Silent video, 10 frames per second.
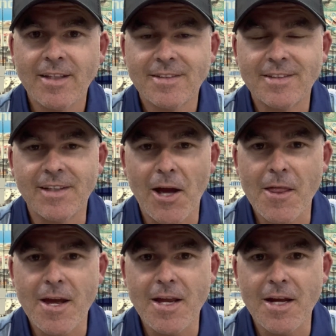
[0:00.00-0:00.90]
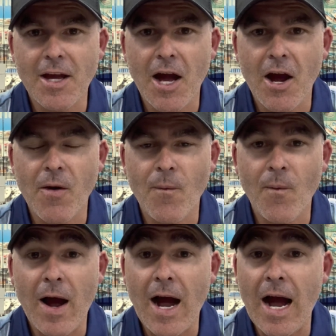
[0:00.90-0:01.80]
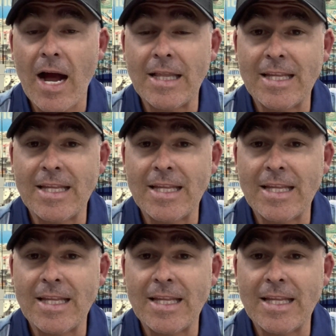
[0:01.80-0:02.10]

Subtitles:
So there you go.